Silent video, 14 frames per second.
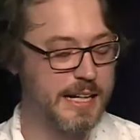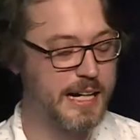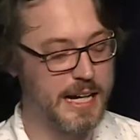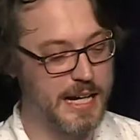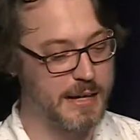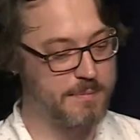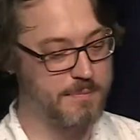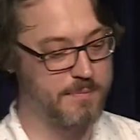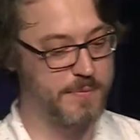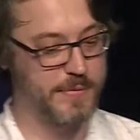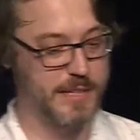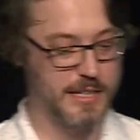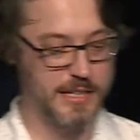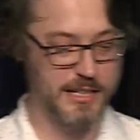
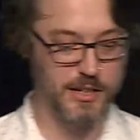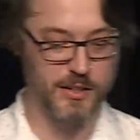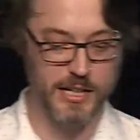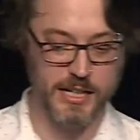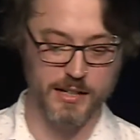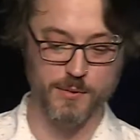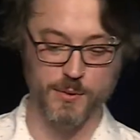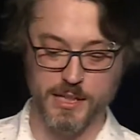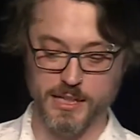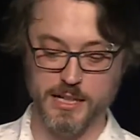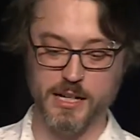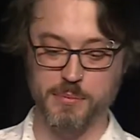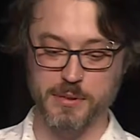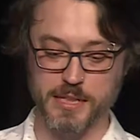within a
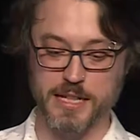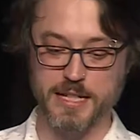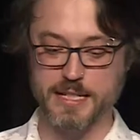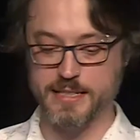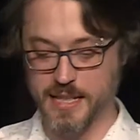couple of years.